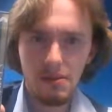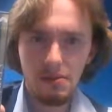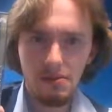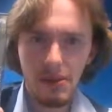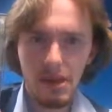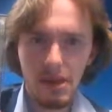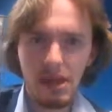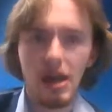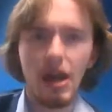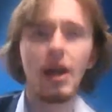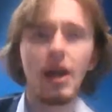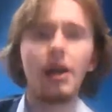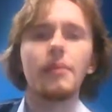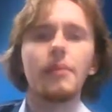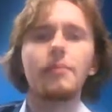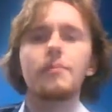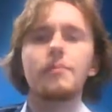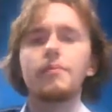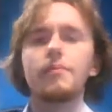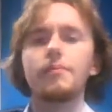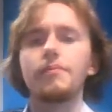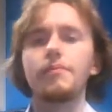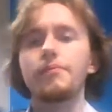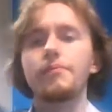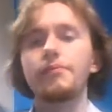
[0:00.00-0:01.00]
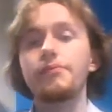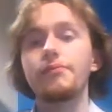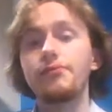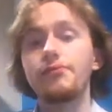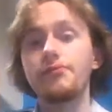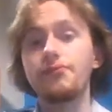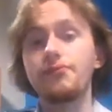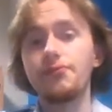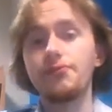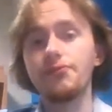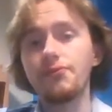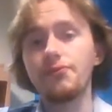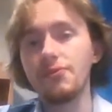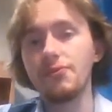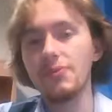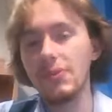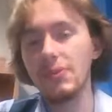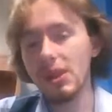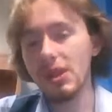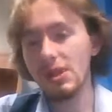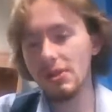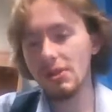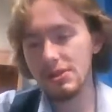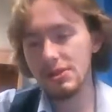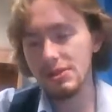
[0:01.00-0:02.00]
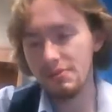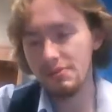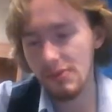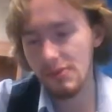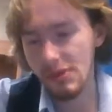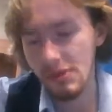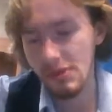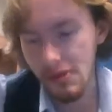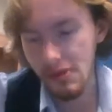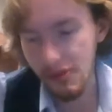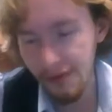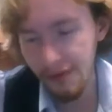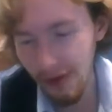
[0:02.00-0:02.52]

But yeah, got some good